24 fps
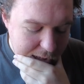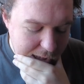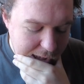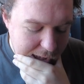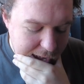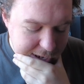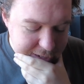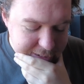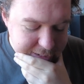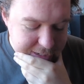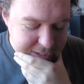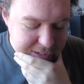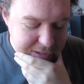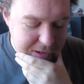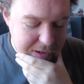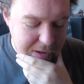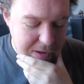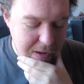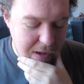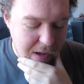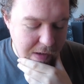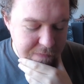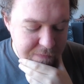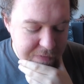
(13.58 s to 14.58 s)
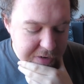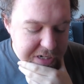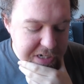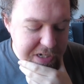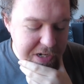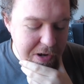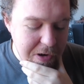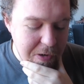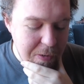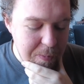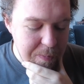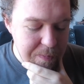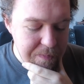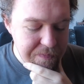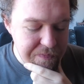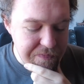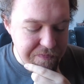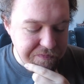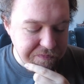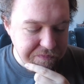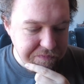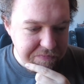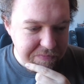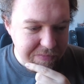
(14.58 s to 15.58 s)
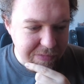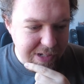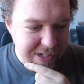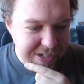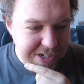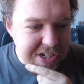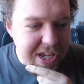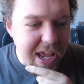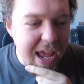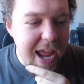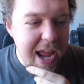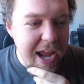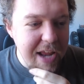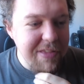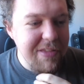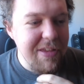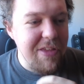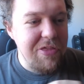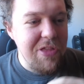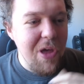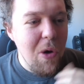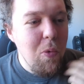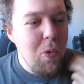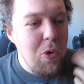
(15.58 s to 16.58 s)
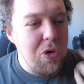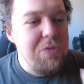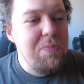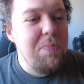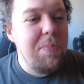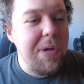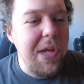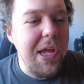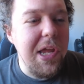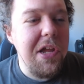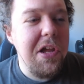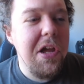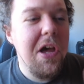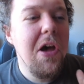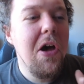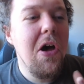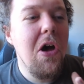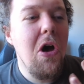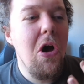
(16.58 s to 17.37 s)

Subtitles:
I did a video saying that there would be